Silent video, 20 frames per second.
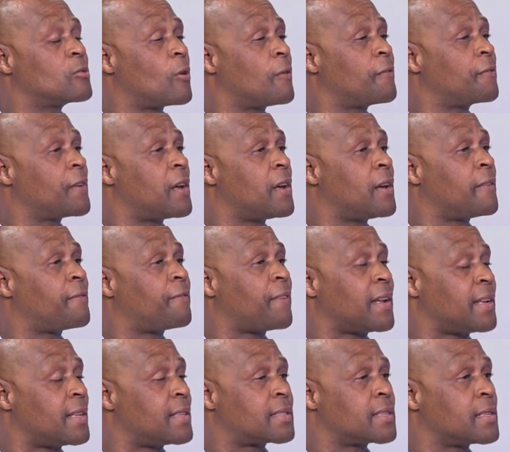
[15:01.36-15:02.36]
of
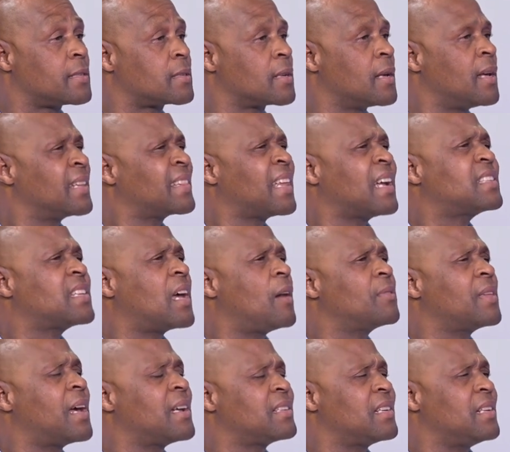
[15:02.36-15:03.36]
finances. That's how
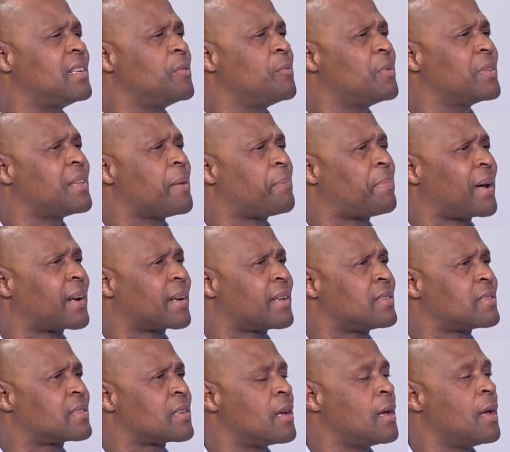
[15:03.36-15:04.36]
they are dealing with the
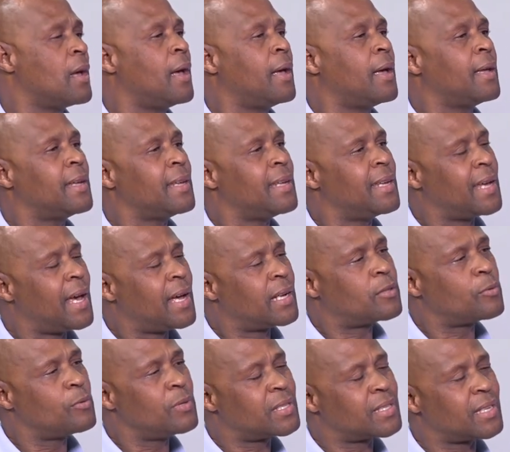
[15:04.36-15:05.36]
parents.
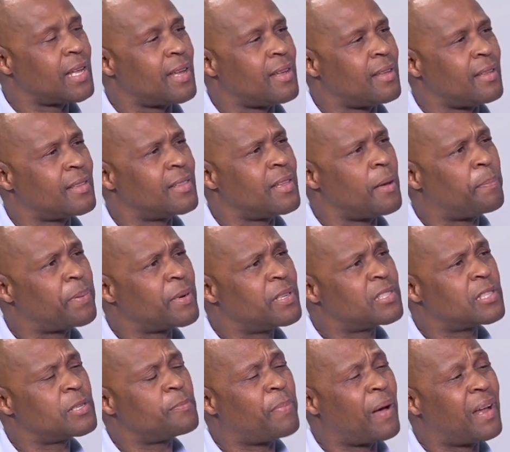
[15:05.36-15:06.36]
Yet we say the
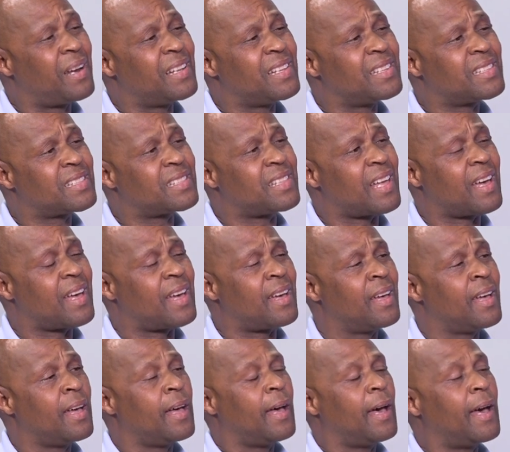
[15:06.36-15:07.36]
principal is
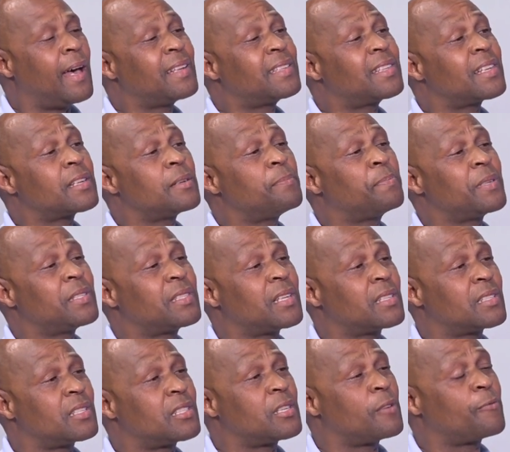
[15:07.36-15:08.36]
there as a
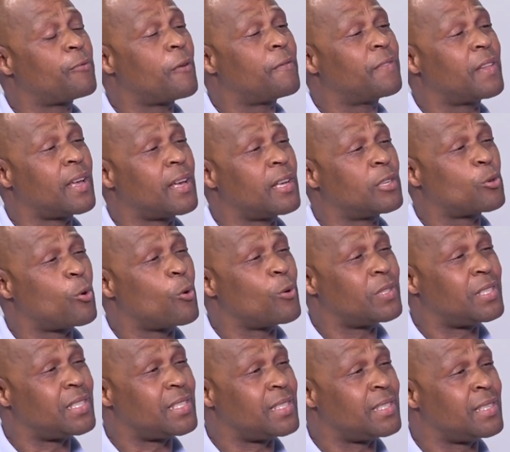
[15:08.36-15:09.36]
representative of the
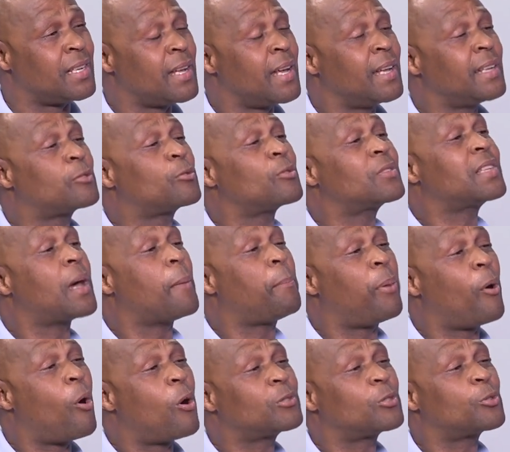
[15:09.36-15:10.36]
HOD to
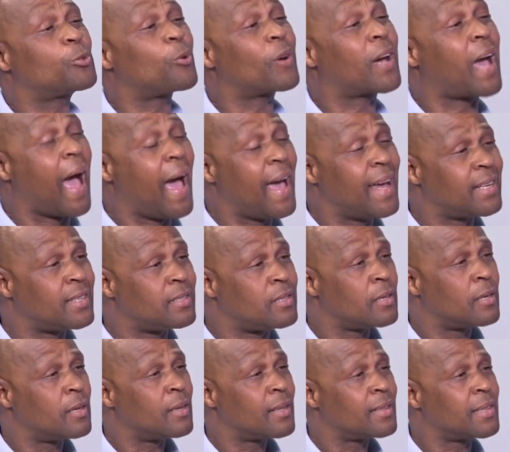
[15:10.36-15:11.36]
support, to guide
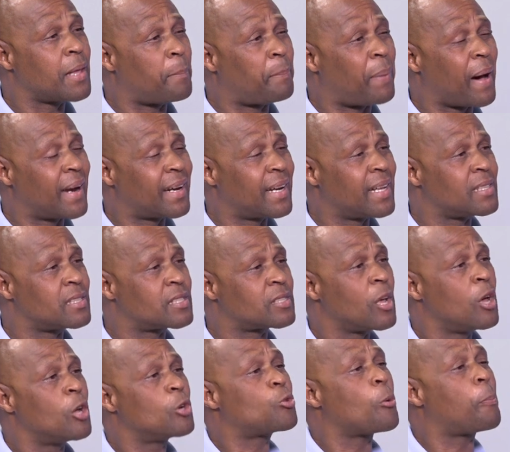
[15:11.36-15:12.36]
the parents
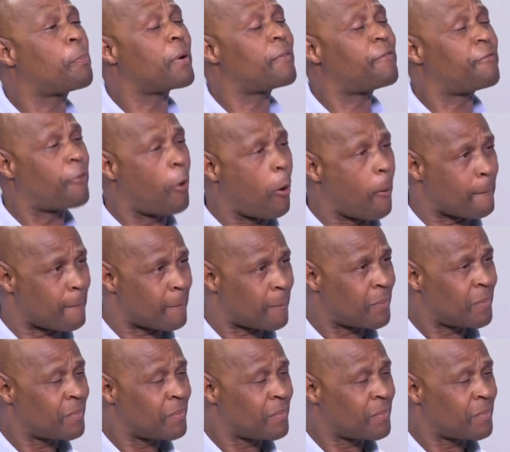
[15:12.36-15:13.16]
to perform